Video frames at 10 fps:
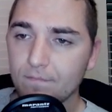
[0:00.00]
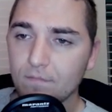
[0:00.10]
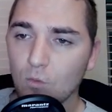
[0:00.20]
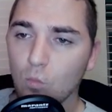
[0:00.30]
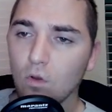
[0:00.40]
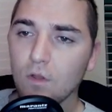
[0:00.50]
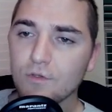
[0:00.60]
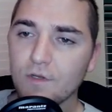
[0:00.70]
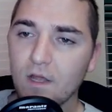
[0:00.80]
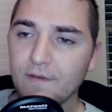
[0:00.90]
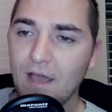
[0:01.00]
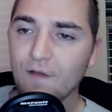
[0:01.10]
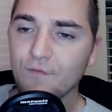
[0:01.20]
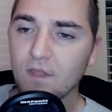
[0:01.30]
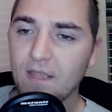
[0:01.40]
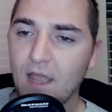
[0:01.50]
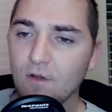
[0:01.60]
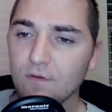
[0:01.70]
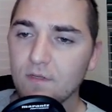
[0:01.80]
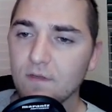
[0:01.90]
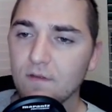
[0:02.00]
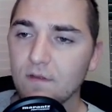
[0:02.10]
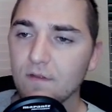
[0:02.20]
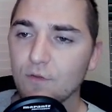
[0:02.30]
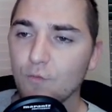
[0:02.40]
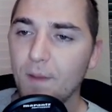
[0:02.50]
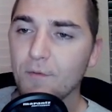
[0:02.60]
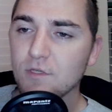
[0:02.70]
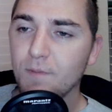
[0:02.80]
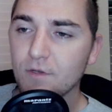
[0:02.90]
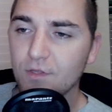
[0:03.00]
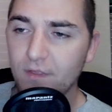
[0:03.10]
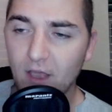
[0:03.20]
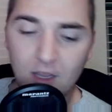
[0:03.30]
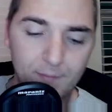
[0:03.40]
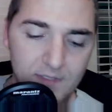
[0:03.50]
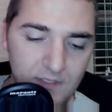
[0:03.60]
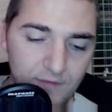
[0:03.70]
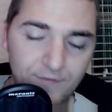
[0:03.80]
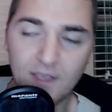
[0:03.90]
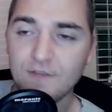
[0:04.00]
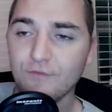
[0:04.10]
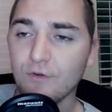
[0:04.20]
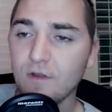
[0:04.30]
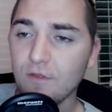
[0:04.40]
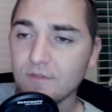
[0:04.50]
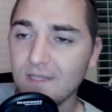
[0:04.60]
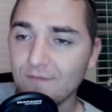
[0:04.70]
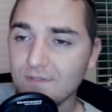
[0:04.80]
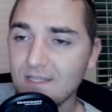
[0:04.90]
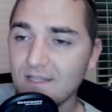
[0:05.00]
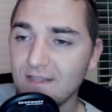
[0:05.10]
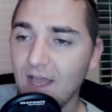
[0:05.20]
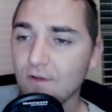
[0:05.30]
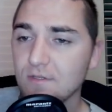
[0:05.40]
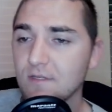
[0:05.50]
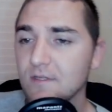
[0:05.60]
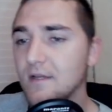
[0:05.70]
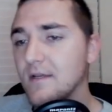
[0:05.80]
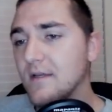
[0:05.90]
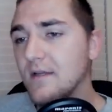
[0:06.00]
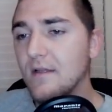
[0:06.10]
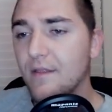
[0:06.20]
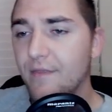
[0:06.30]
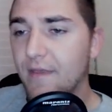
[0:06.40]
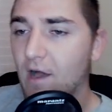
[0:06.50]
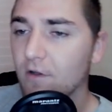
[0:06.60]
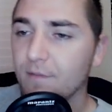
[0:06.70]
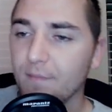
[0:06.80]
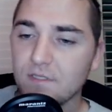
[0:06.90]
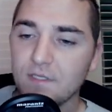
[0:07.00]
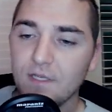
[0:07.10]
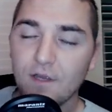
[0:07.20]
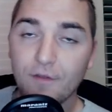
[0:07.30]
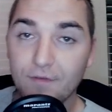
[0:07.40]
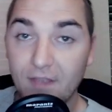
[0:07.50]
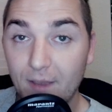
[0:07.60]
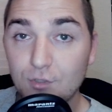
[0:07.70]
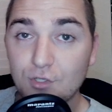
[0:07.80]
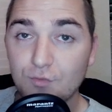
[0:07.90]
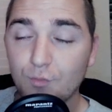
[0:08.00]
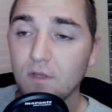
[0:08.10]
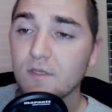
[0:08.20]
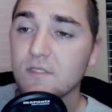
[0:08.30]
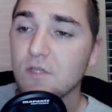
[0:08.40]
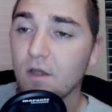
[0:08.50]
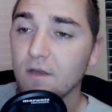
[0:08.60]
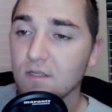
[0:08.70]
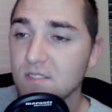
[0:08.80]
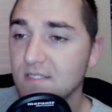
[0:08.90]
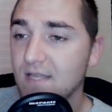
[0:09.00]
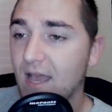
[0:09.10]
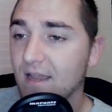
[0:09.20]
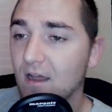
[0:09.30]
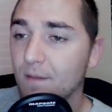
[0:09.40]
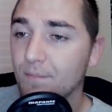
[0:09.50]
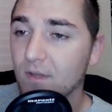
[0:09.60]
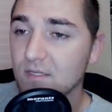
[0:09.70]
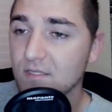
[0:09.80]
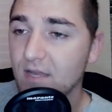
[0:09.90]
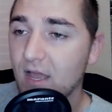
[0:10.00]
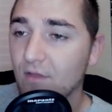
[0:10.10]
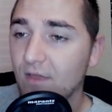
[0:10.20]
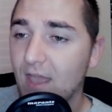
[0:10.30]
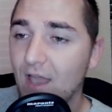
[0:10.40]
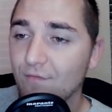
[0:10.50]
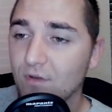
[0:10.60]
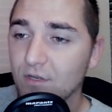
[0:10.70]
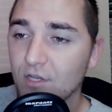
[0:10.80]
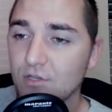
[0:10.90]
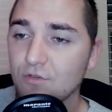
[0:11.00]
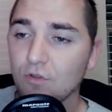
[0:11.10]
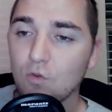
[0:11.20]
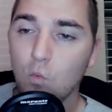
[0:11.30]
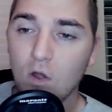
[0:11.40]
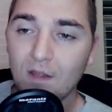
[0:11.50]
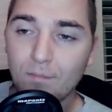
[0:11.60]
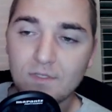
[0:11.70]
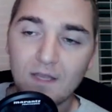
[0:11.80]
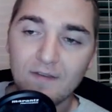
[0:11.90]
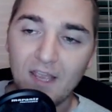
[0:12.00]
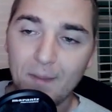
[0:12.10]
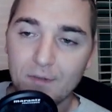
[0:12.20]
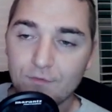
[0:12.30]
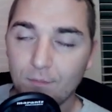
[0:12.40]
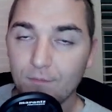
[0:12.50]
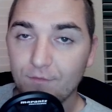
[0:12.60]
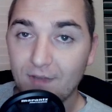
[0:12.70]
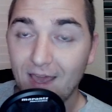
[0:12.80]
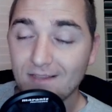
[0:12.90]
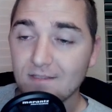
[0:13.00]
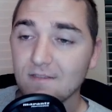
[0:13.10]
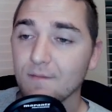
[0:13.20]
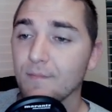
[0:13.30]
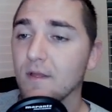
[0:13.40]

The Warlords are now down for the count. The Reapers punching the Alchemists in the face for another 17,000. The Alchemists here, their damage is really starting to stack up because now they have an additional 20% damage from Fanaticism.